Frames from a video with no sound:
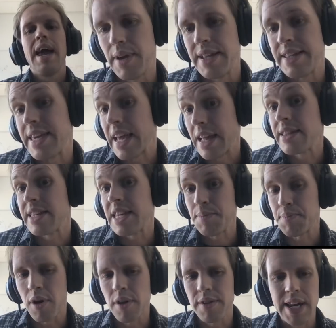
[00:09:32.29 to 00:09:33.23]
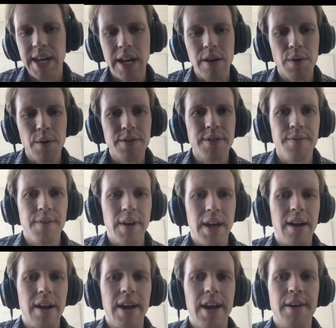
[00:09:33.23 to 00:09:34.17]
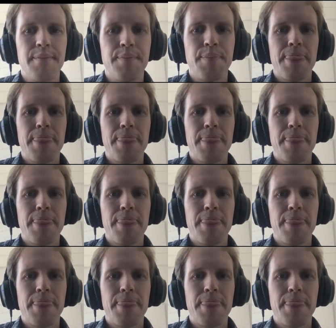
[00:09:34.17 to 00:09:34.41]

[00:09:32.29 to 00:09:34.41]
and keep all the angles invariant.